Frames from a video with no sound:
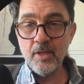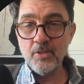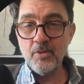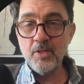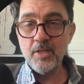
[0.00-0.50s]
And so
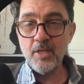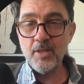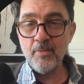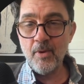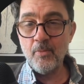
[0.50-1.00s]
in this case,
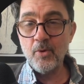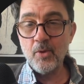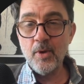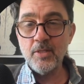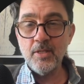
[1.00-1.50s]
I'm
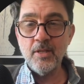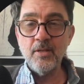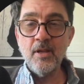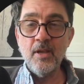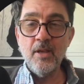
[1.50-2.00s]

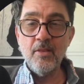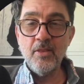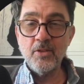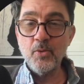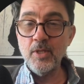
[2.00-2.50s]
requesting
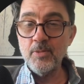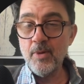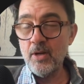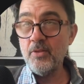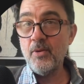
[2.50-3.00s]
the tweets
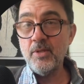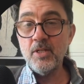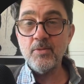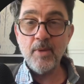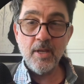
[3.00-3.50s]
model that we
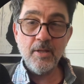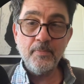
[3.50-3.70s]
just made,